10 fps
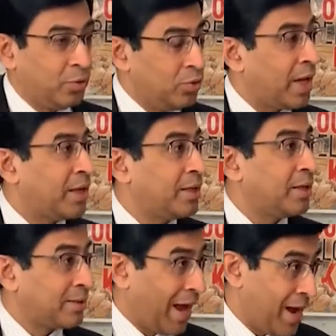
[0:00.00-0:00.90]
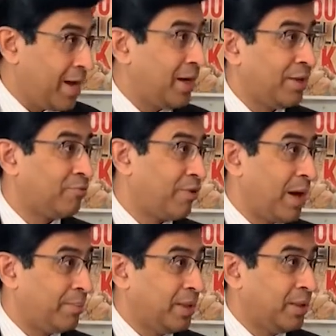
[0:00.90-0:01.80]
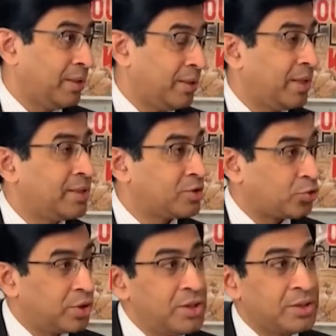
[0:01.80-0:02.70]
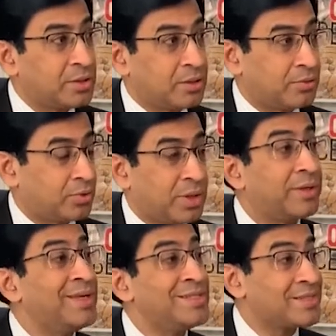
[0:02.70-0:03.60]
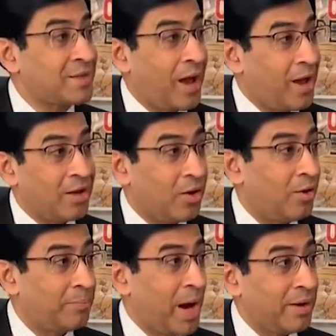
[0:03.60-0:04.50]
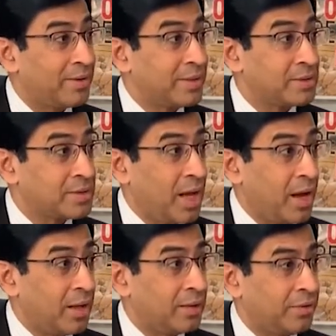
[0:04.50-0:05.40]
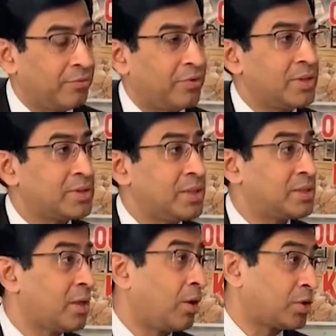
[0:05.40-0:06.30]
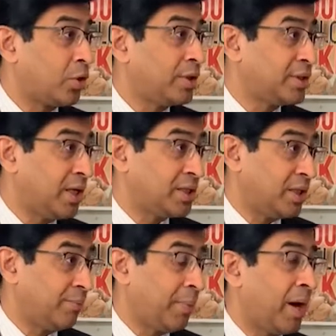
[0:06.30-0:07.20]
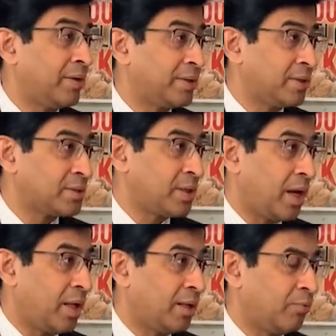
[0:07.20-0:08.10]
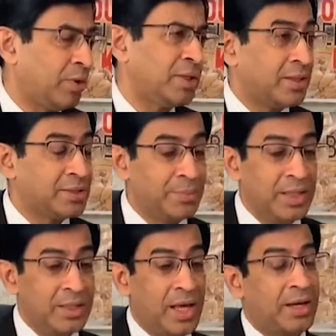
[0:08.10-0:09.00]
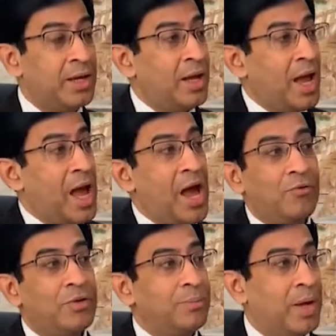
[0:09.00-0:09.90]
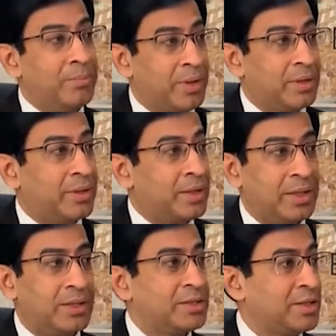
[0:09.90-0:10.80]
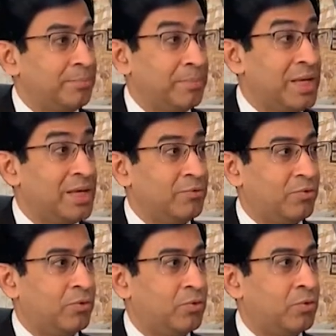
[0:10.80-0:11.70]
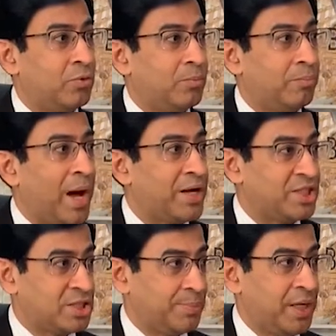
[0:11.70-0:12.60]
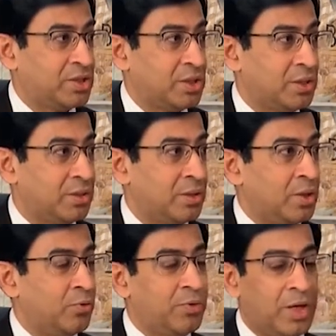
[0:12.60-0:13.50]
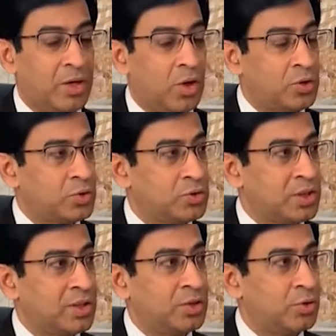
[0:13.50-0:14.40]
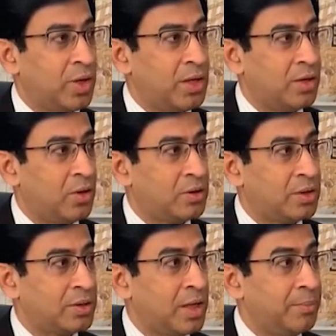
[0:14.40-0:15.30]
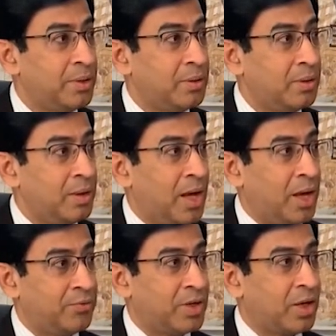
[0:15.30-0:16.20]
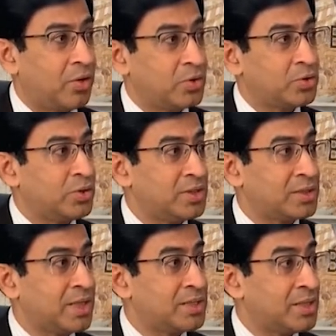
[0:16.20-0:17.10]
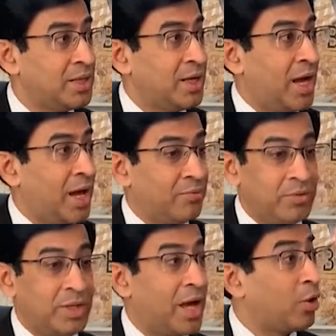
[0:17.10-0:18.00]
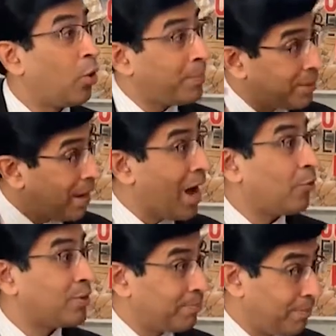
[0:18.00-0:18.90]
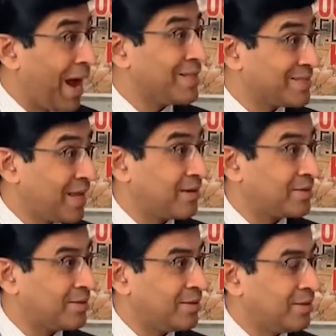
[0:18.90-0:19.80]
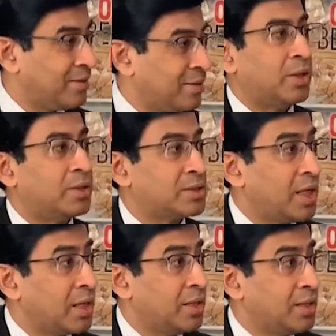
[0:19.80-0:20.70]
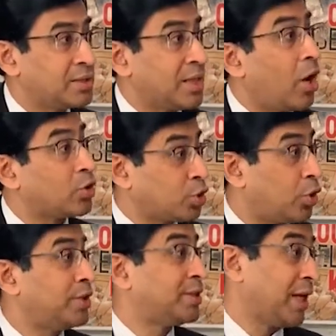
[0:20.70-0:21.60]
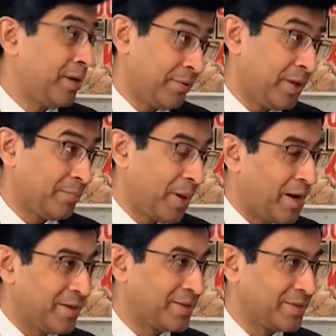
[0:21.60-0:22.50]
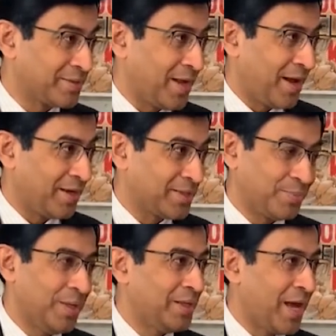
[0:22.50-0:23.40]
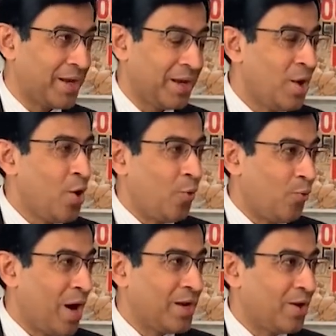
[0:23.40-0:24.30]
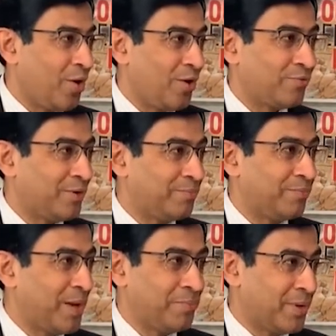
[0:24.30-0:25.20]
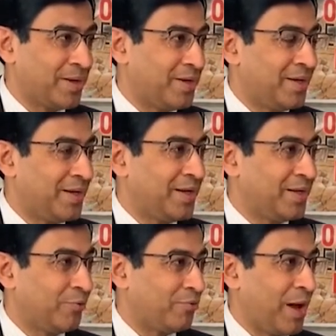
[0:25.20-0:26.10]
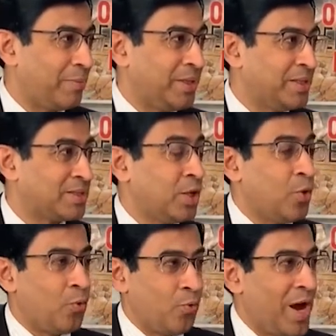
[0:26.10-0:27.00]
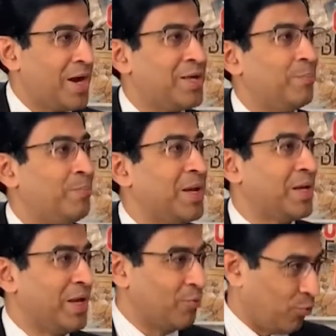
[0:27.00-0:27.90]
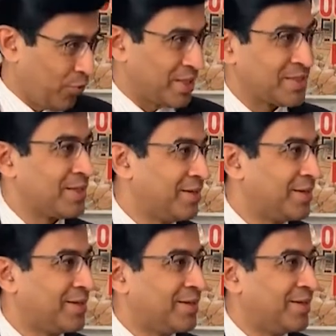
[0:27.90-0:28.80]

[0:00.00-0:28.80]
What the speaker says: If you look at in the Thailand family, that is three style of parenting style. The first is authoritative parenting style. It's meaning that every member, it is a meaningful participation. We can also sitting together on the table, and we can also discuss, and we can open our mindset. The second is authoritarian parenting style. It means that one of the member in the family is very big influencer.